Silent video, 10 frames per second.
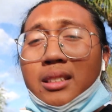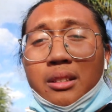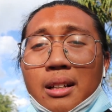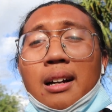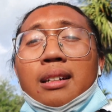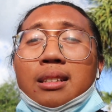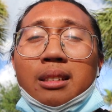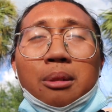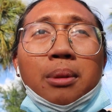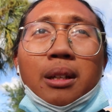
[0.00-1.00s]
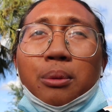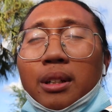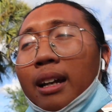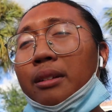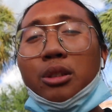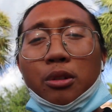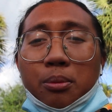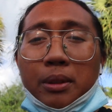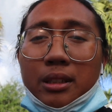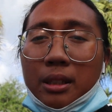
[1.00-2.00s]
see you guys in a bit when I have the Swiss
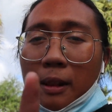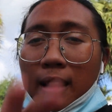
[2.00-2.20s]
springs.